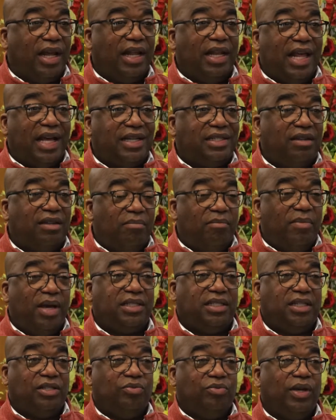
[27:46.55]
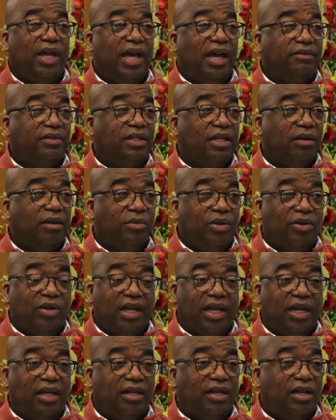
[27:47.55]
And that's the message we have to
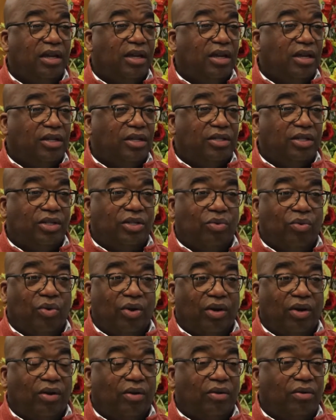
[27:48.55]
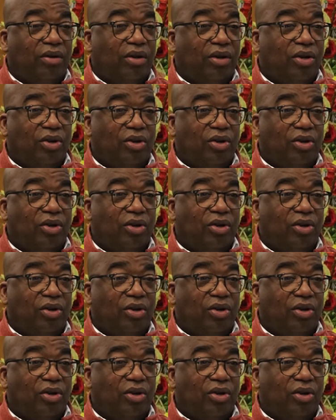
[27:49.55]
communicate to the world,